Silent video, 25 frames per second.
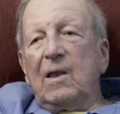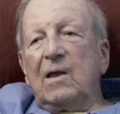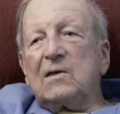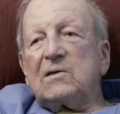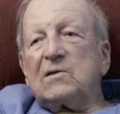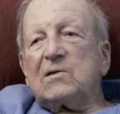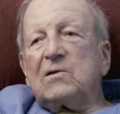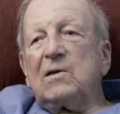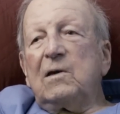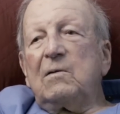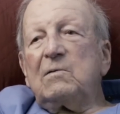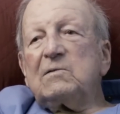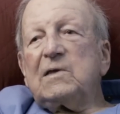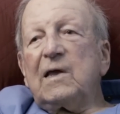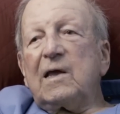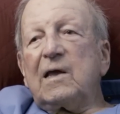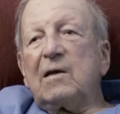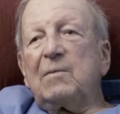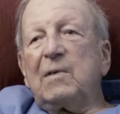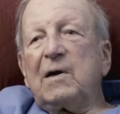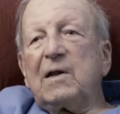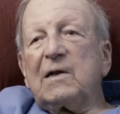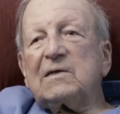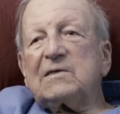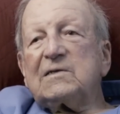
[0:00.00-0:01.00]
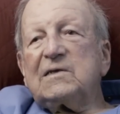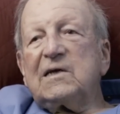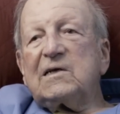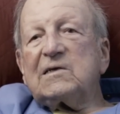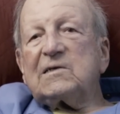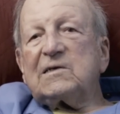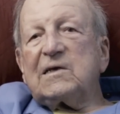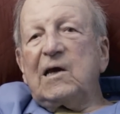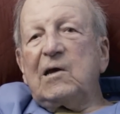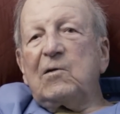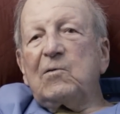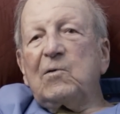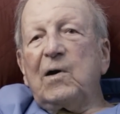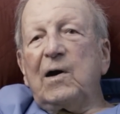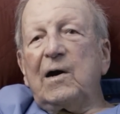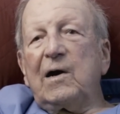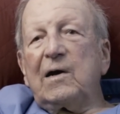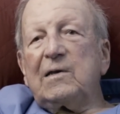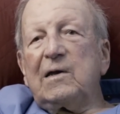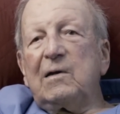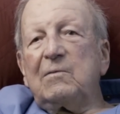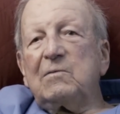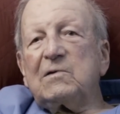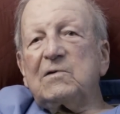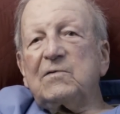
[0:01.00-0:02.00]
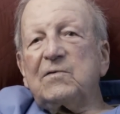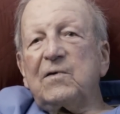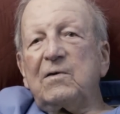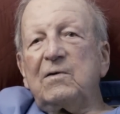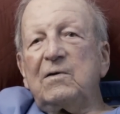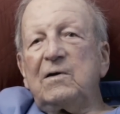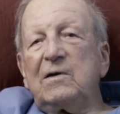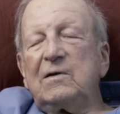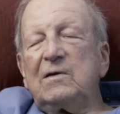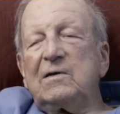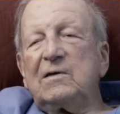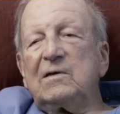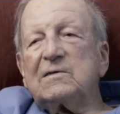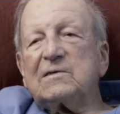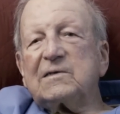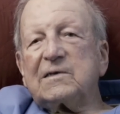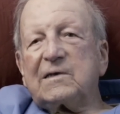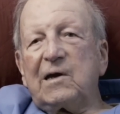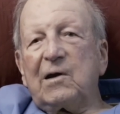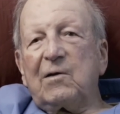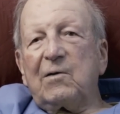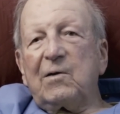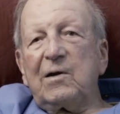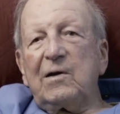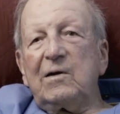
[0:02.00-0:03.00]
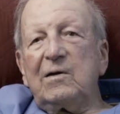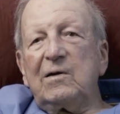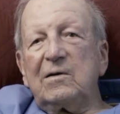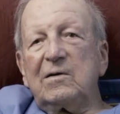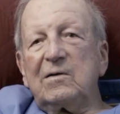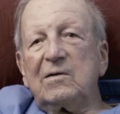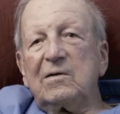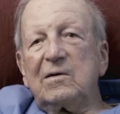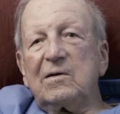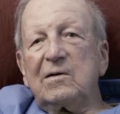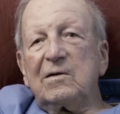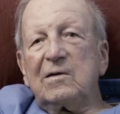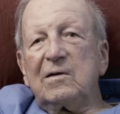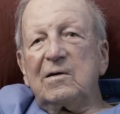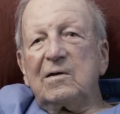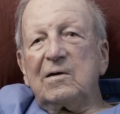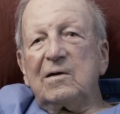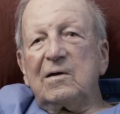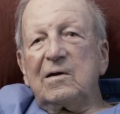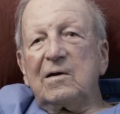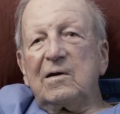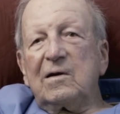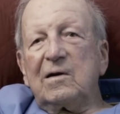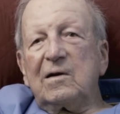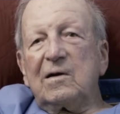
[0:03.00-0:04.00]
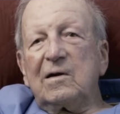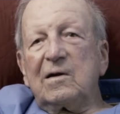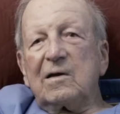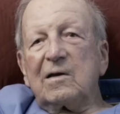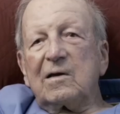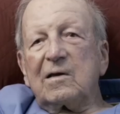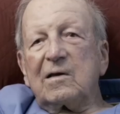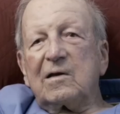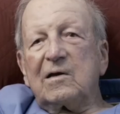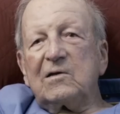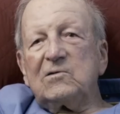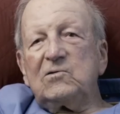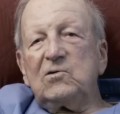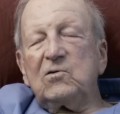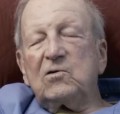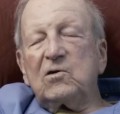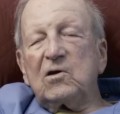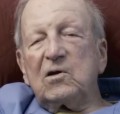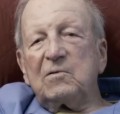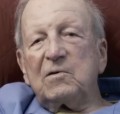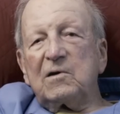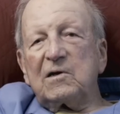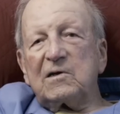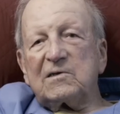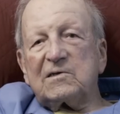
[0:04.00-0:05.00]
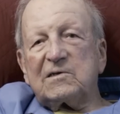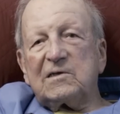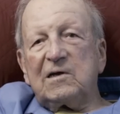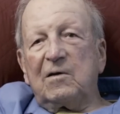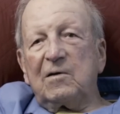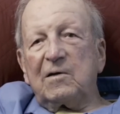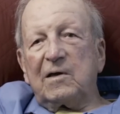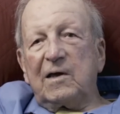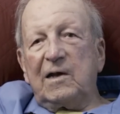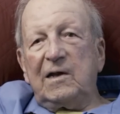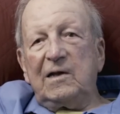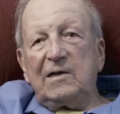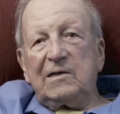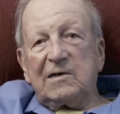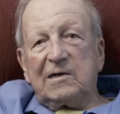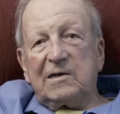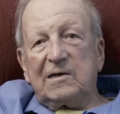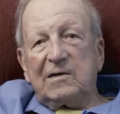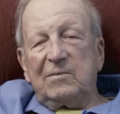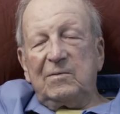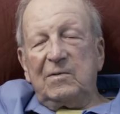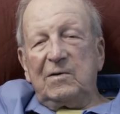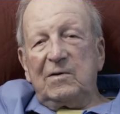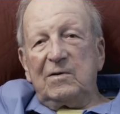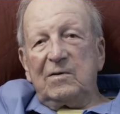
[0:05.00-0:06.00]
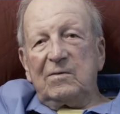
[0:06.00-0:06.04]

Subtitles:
So that was like about a 6-day ride. That was very scary because you could have sunk anytime.